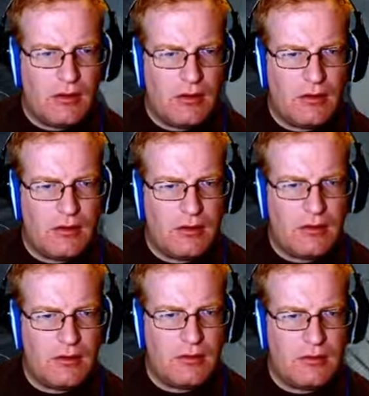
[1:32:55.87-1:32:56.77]

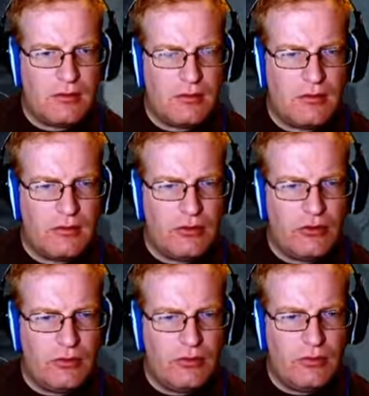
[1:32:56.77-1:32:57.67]
uh,
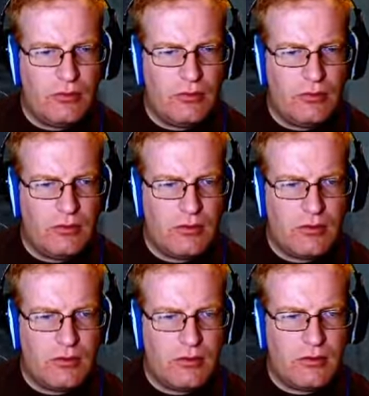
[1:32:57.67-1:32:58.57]
you
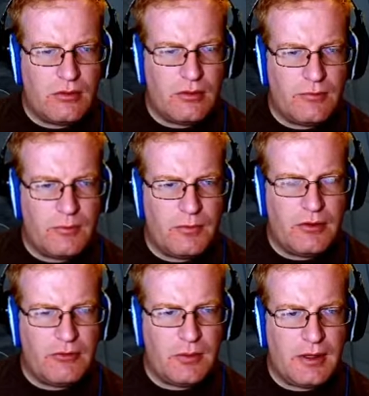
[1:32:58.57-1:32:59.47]
come from
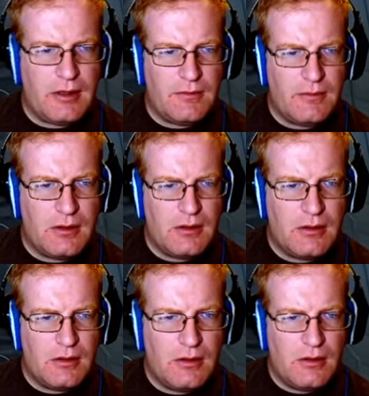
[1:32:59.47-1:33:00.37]
this way
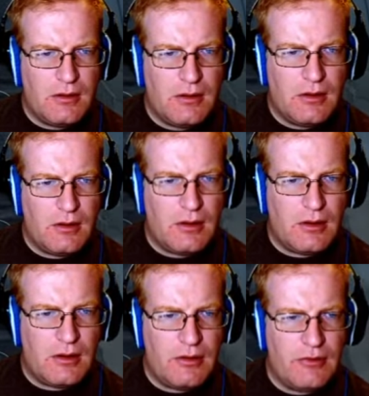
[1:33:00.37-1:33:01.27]

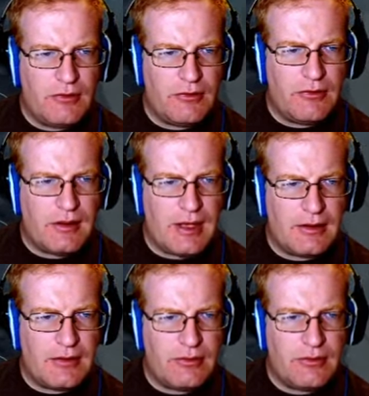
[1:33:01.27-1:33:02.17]
into
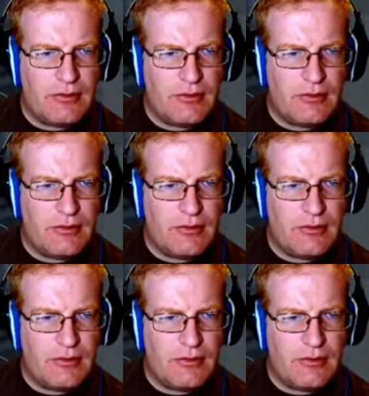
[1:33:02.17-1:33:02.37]
slot